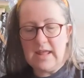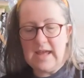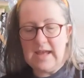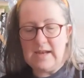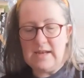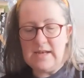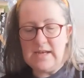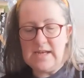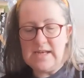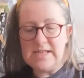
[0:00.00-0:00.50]

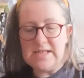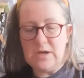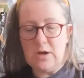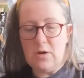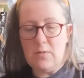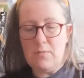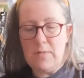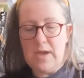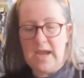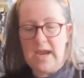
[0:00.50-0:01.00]
candies
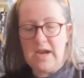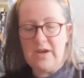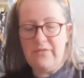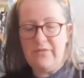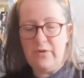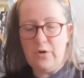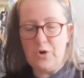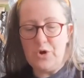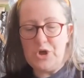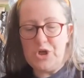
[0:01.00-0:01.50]
are made
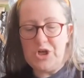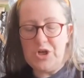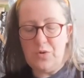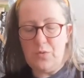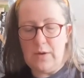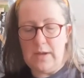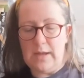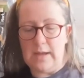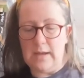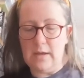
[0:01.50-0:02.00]
for
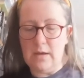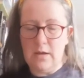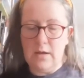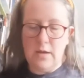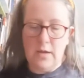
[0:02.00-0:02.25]
chewing.